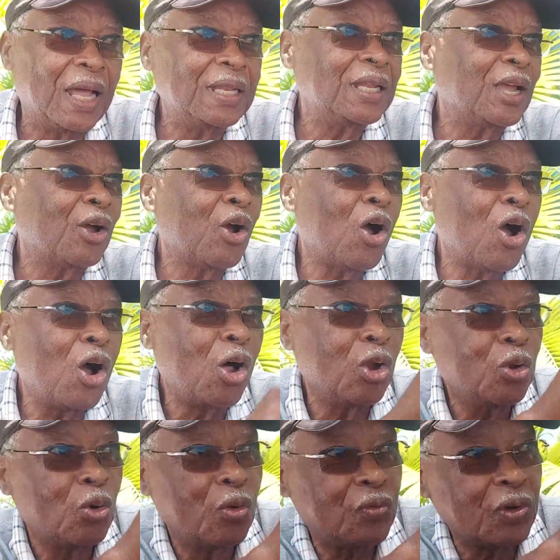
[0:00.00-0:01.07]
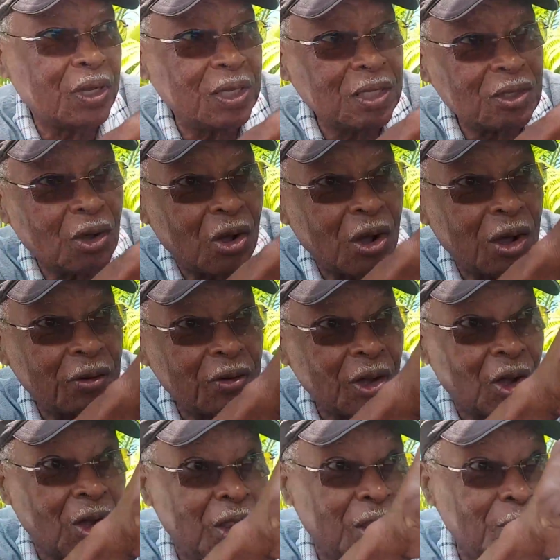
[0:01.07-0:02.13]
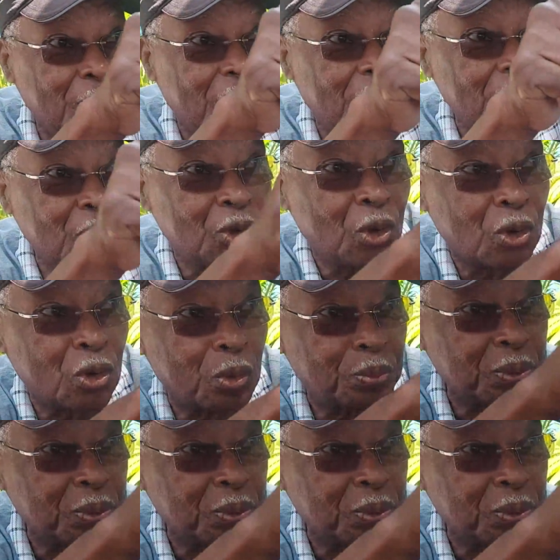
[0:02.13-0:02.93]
And they're all over. Eat all my gungo